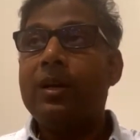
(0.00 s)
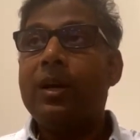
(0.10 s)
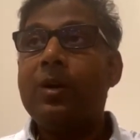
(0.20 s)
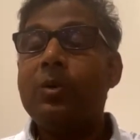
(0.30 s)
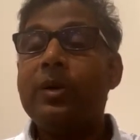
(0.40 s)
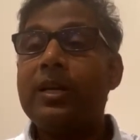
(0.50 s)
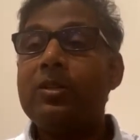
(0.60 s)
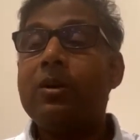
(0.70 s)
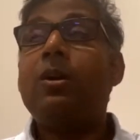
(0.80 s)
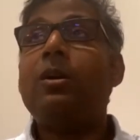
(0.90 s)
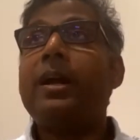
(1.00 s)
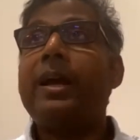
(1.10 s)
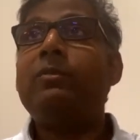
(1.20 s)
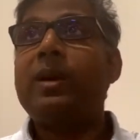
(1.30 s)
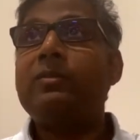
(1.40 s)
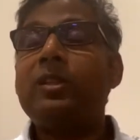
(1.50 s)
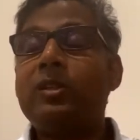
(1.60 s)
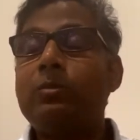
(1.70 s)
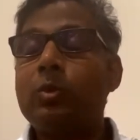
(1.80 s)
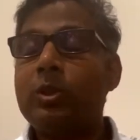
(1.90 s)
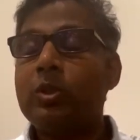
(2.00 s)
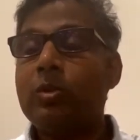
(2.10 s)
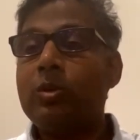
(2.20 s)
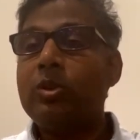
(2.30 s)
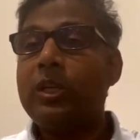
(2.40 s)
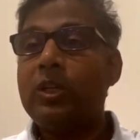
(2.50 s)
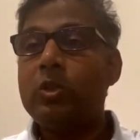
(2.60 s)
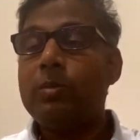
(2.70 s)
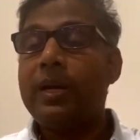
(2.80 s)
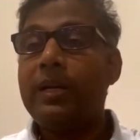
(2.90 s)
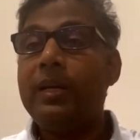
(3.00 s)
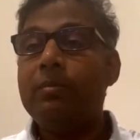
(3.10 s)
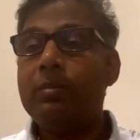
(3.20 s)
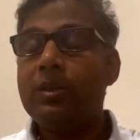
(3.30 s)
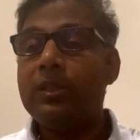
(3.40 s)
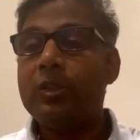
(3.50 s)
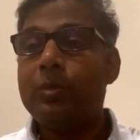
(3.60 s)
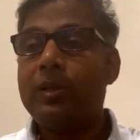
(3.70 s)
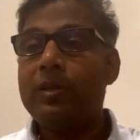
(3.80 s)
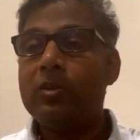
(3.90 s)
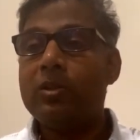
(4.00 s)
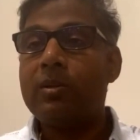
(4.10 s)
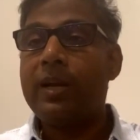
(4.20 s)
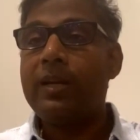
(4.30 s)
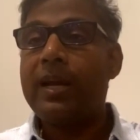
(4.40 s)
who can, or I have to have systems which is going to change my team members experience, right?